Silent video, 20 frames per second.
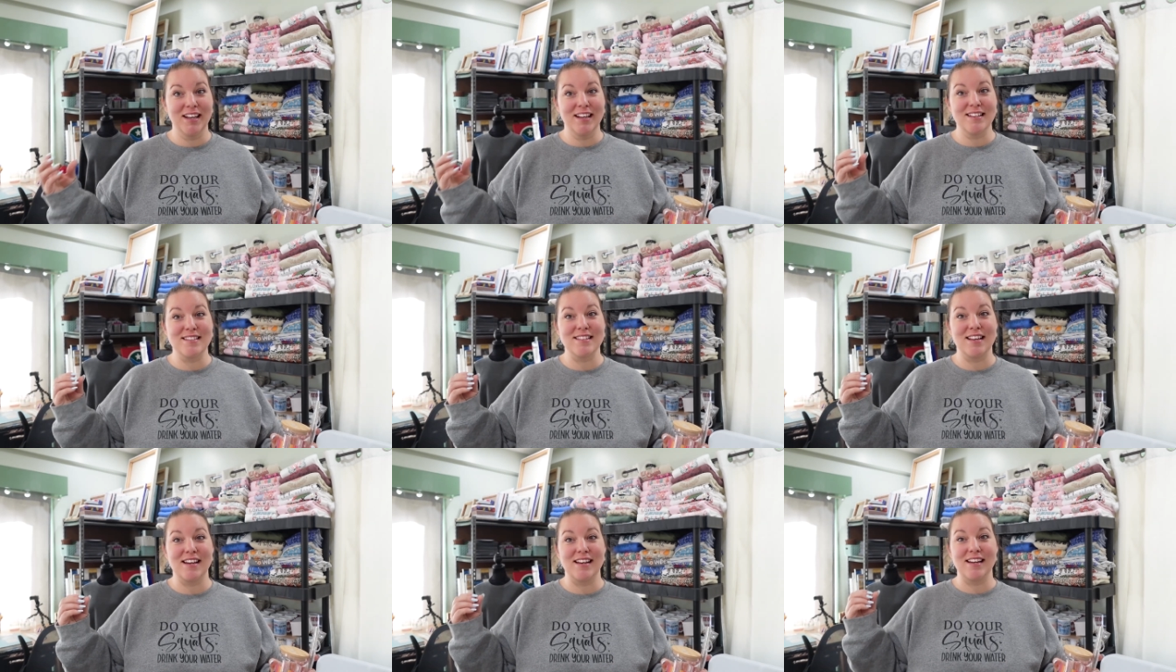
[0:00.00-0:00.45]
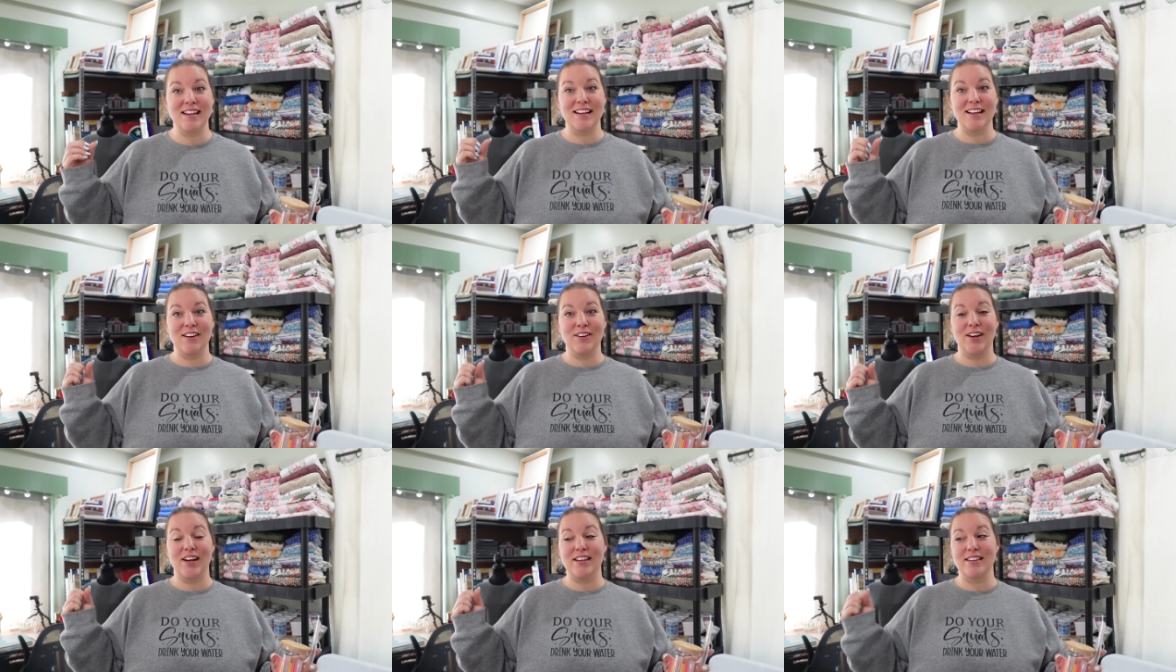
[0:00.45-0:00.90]
It's like,
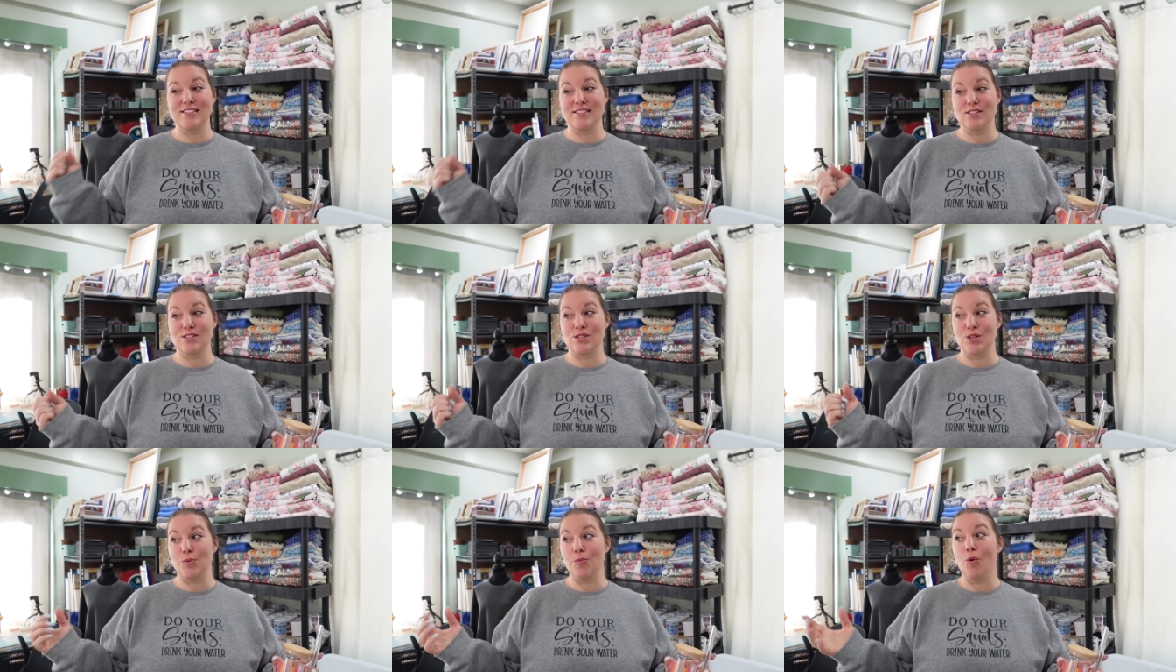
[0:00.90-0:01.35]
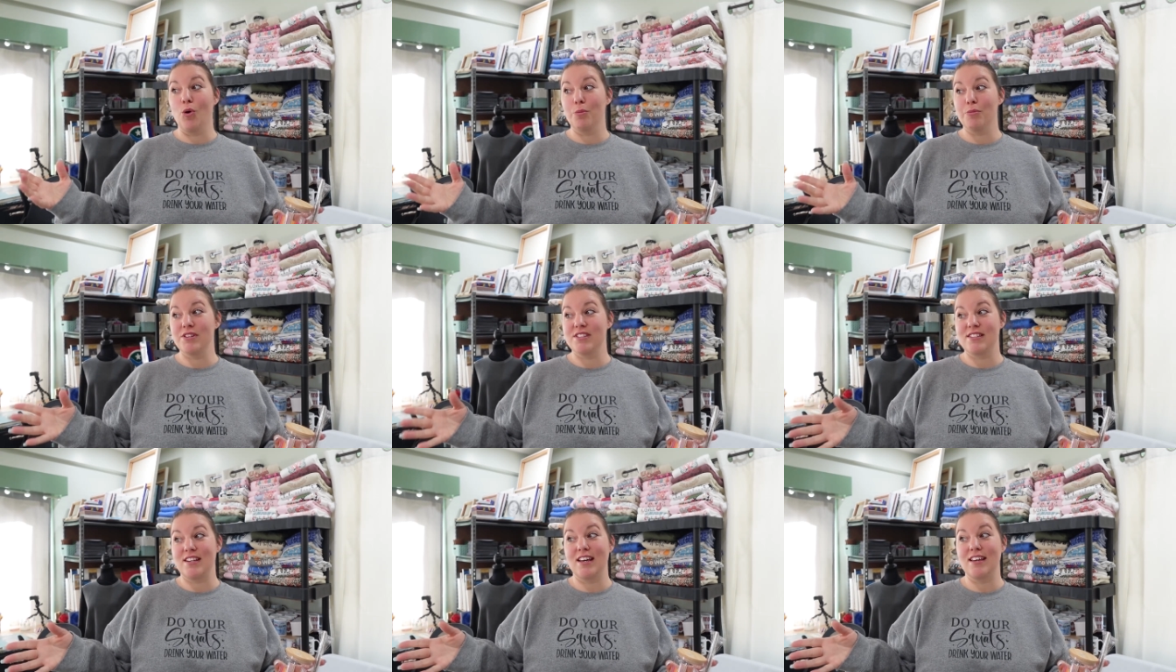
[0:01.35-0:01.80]
okay, this is the
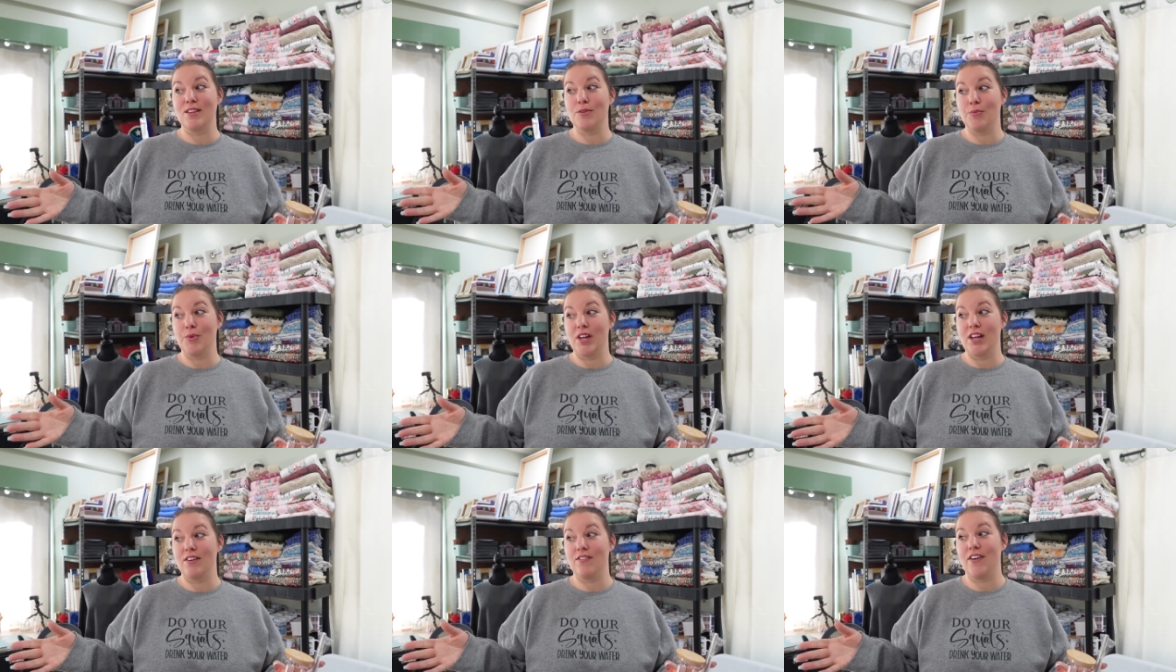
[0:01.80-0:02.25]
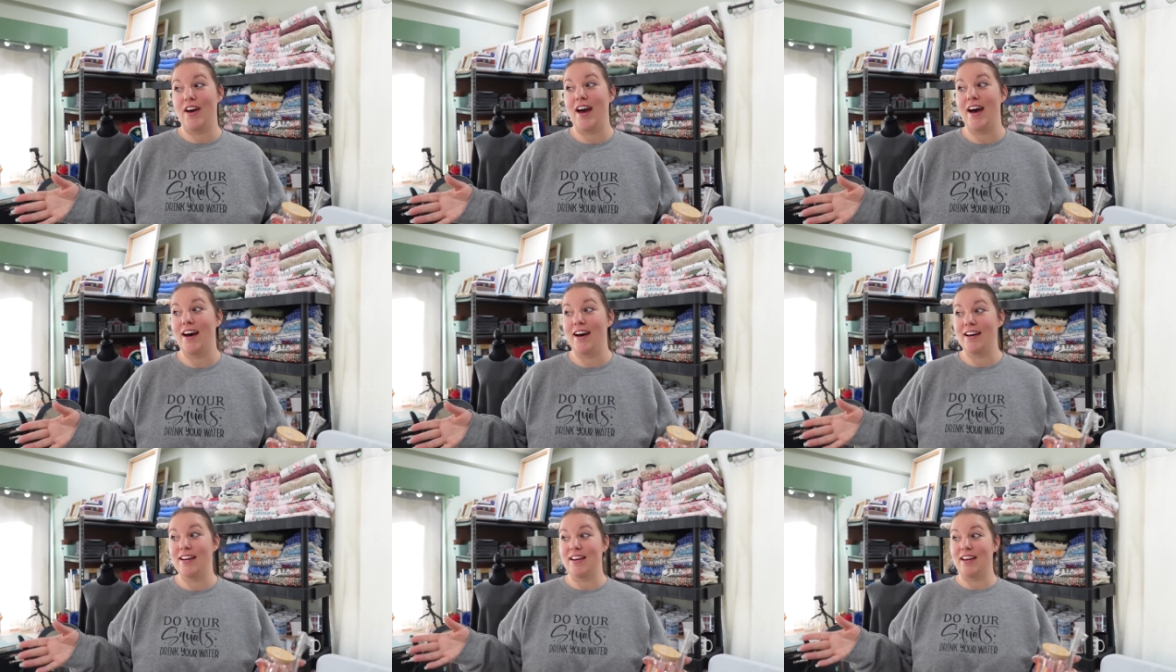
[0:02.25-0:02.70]
warmest day that we have
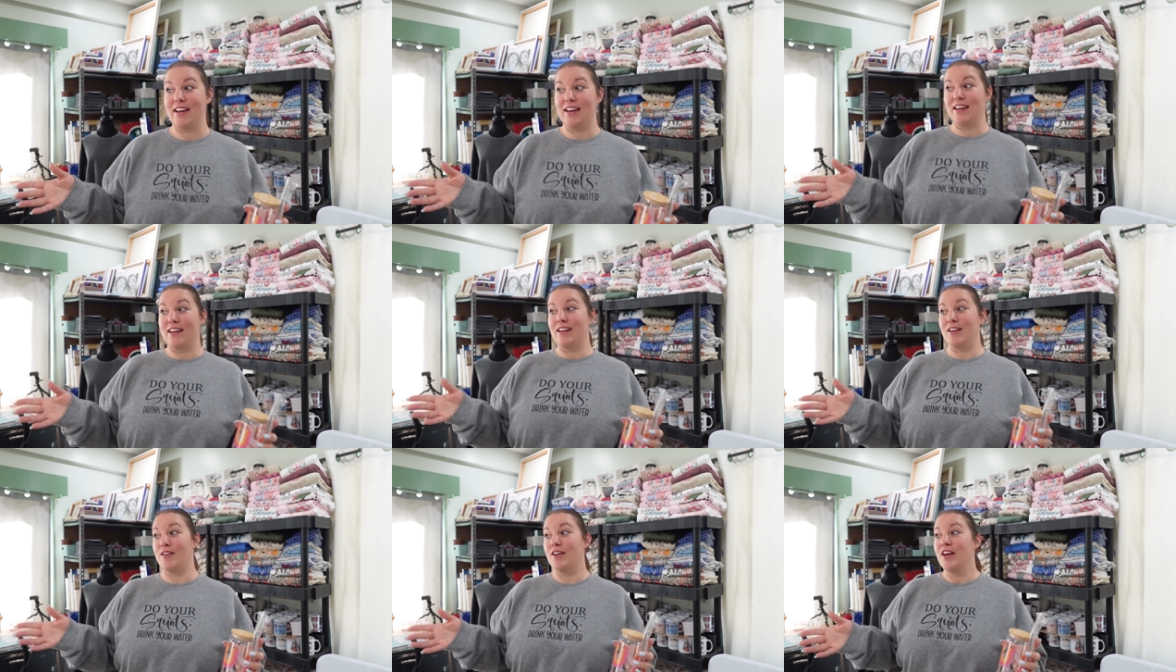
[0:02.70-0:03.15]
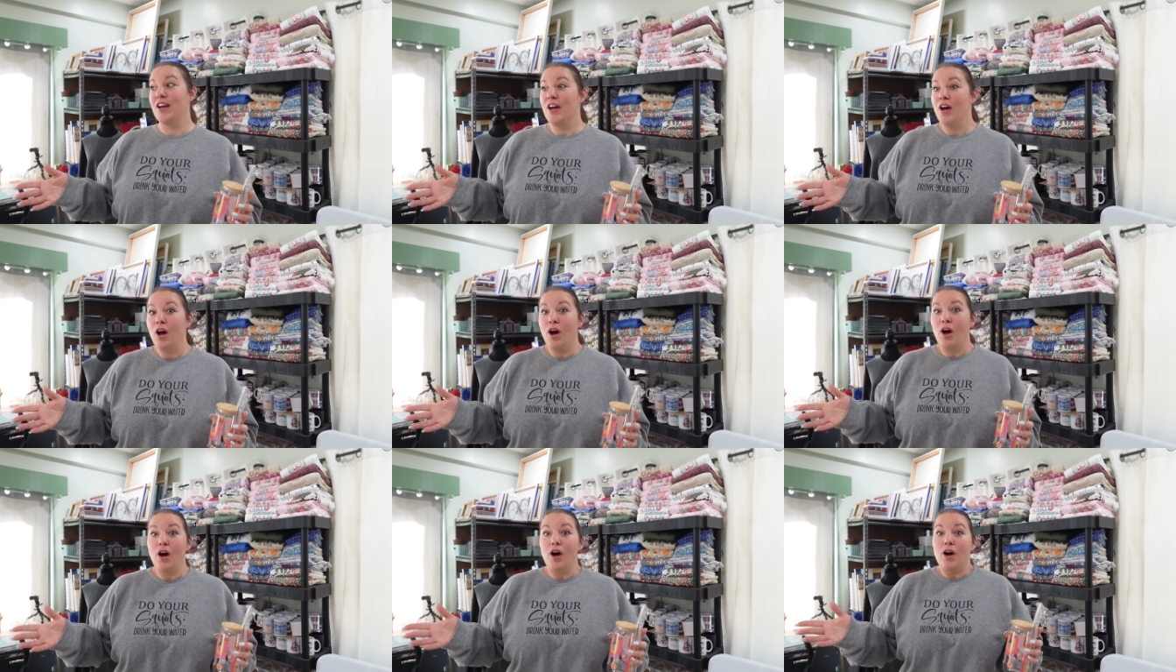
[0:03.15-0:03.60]
had in
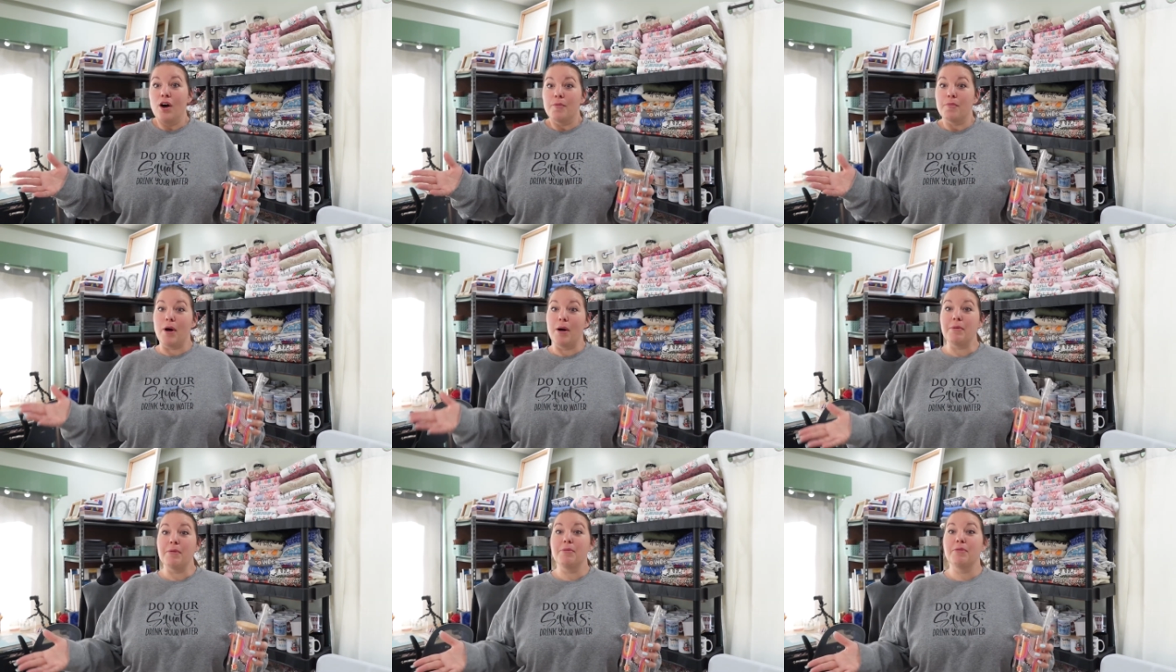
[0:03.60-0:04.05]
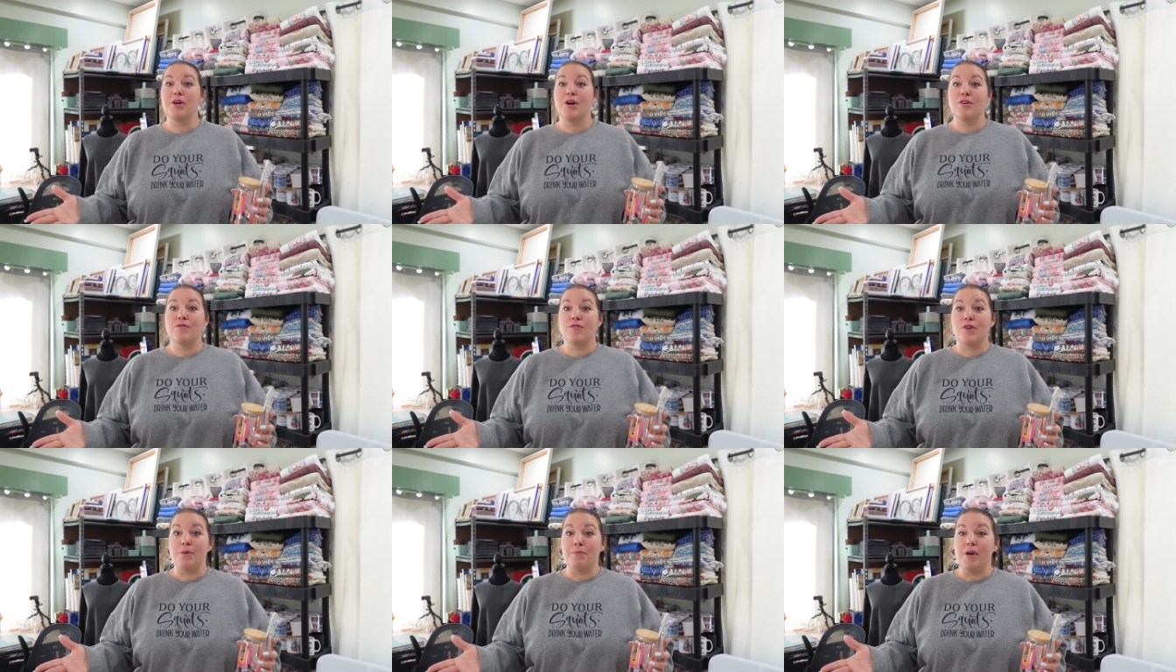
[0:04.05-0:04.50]
probably
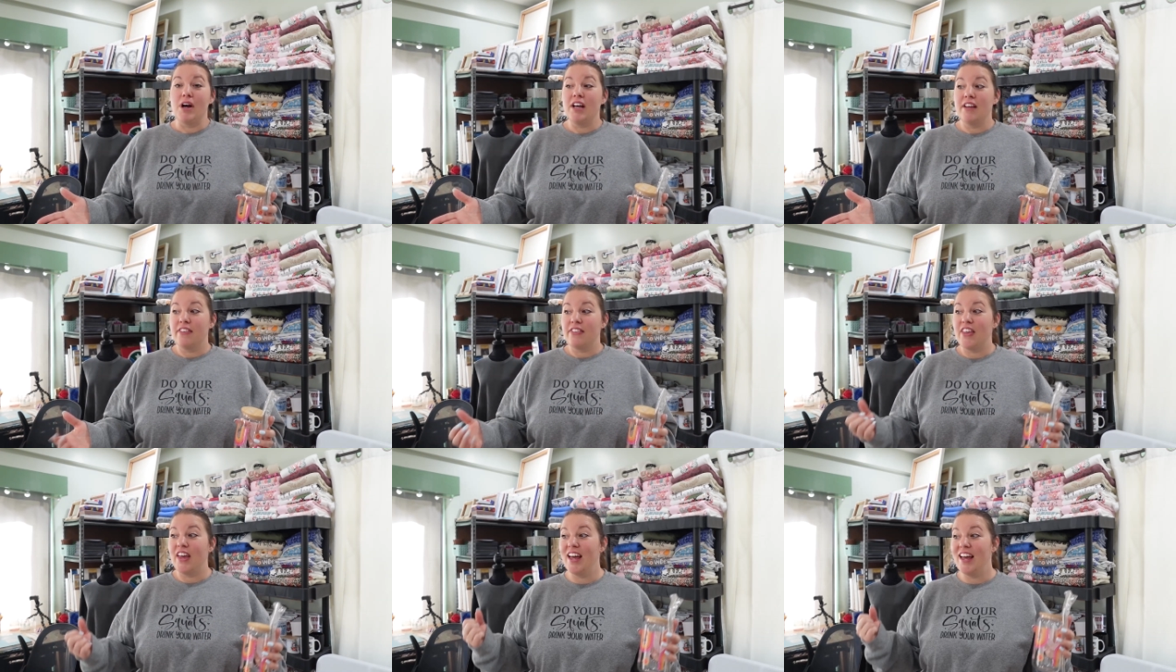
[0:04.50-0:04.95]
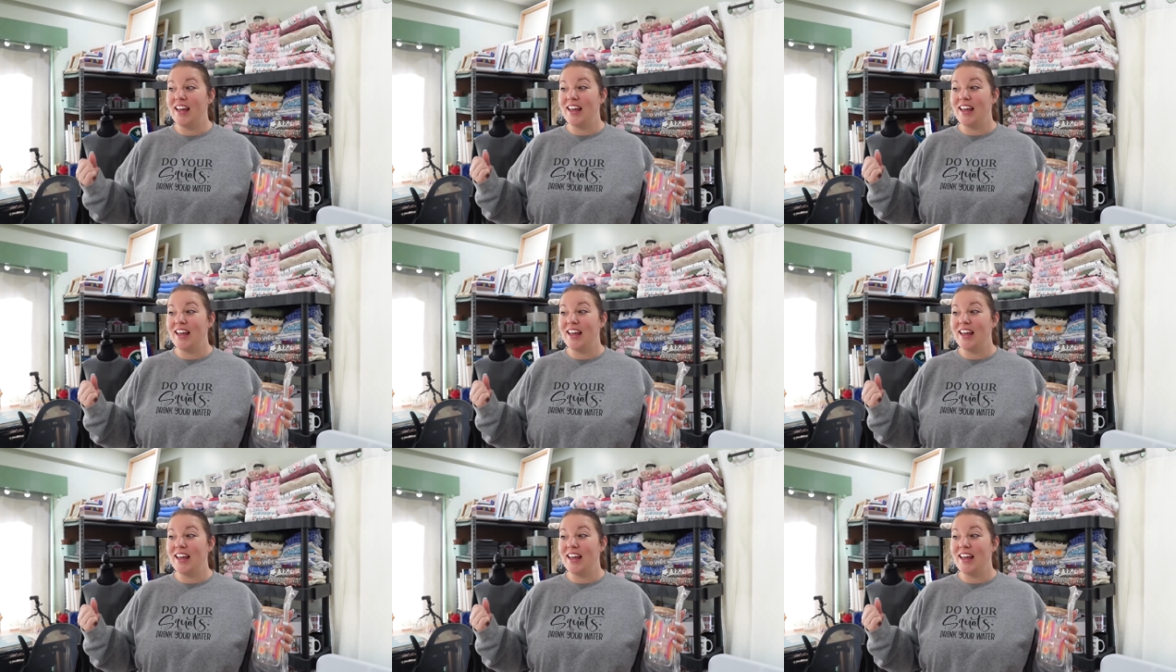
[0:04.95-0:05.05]
over a month,